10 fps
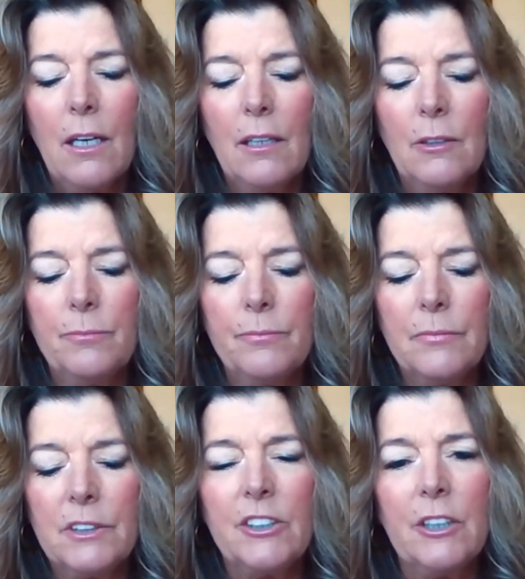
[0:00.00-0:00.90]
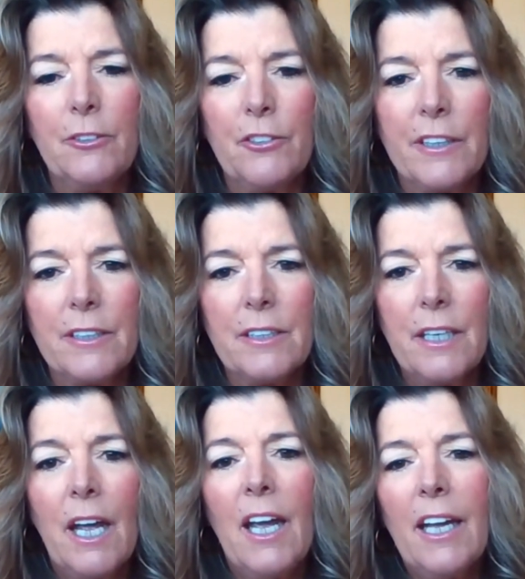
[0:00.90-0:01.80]
um, the difference.
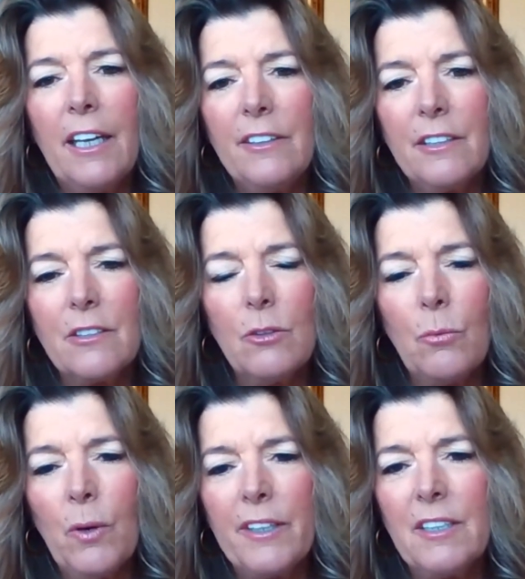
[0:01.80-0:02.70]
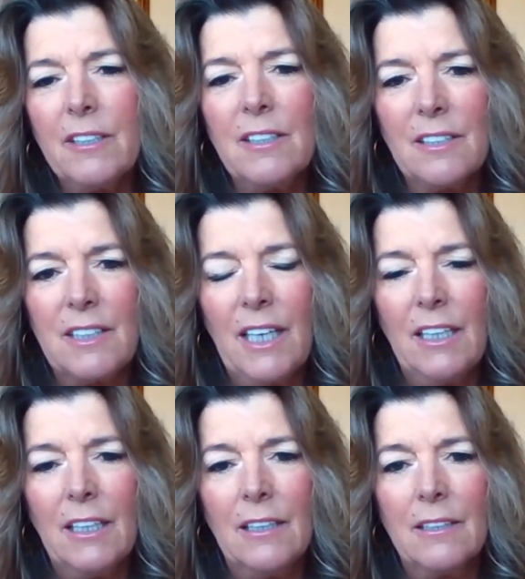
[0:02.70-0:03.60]
And this, what this is
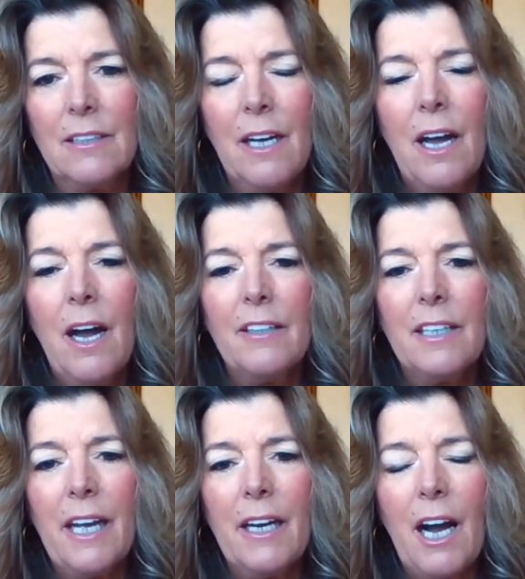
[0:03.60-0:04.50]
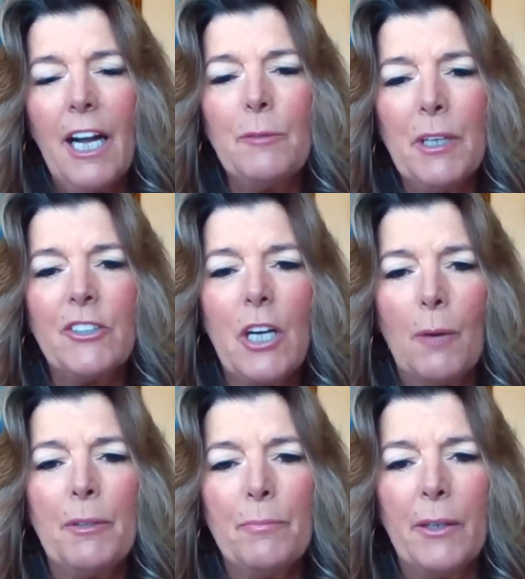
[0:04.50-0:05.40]
stating is that I'm on
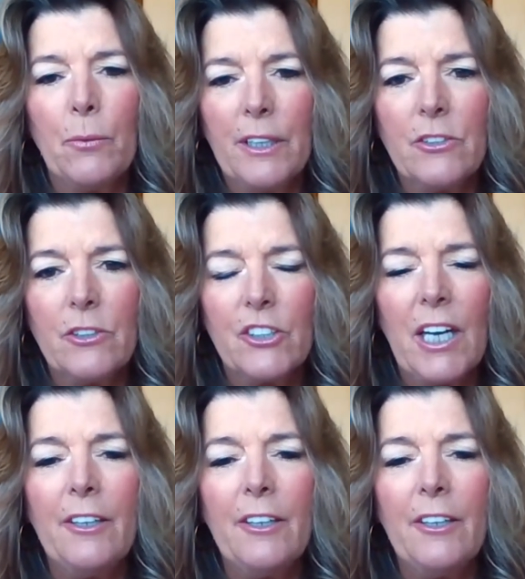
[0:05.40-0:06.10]
top of my research.